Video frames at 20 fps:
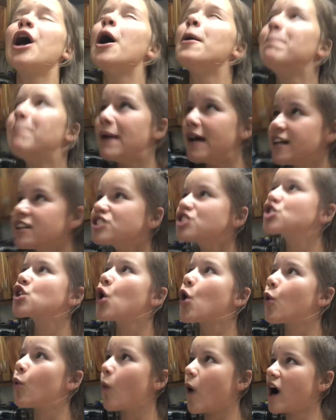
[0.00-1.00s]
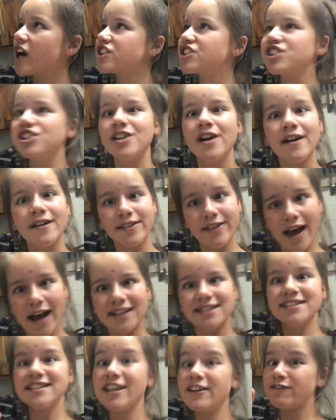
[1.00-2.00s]
Go binge watch
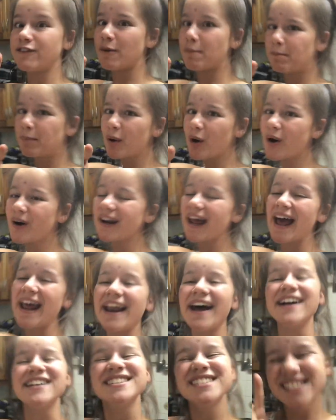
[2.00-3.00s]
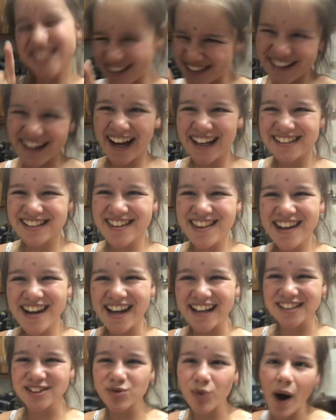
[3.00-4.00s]
that if you're bored. And I'll see you guys in the
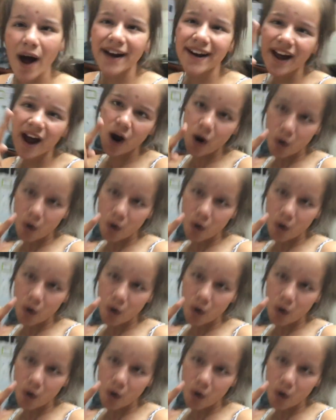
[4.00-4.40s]
next one.